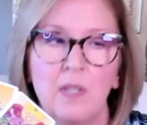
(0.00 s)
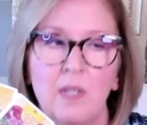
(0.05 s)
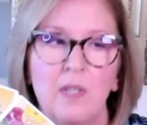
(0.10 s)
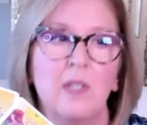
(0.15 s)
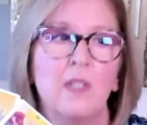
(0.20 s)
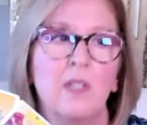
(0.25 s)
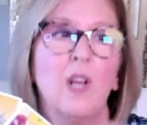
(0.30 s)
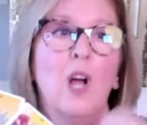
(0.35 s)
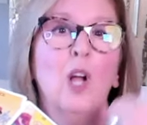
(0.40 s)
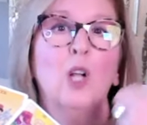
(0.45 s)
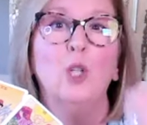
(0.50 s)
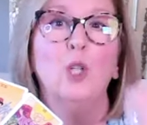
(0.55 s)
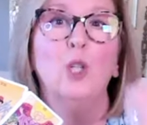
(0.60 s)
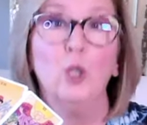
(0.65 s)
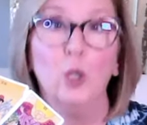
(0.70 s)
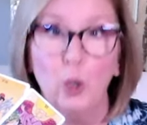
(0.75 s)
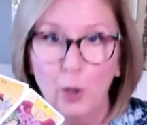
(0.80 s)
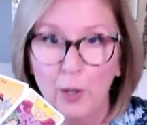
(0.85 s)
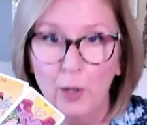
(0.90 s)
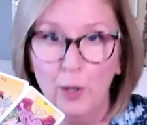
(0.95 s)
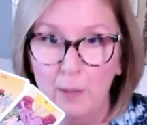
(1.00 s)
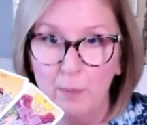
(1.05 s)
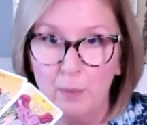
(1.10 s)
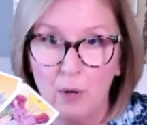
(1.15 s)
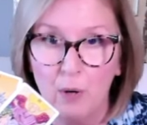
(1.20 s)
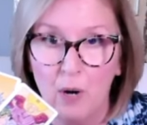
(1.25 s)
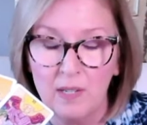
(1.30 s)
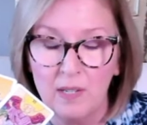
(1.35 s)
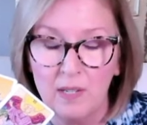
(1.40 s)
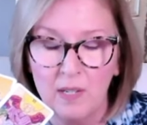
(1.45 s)
This is a learning
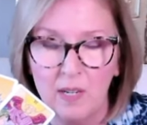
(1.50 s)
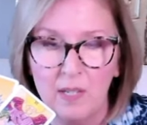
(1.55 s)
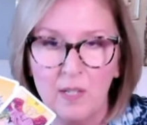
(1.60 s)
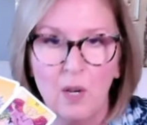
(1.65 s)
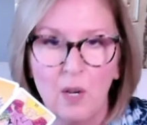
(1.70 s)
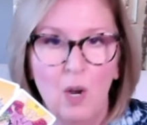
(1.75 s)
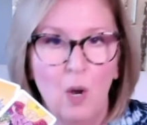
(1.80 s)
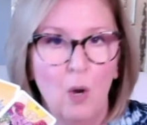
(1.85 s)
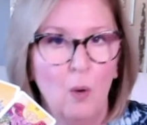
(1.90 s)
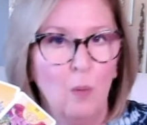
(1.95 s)
process.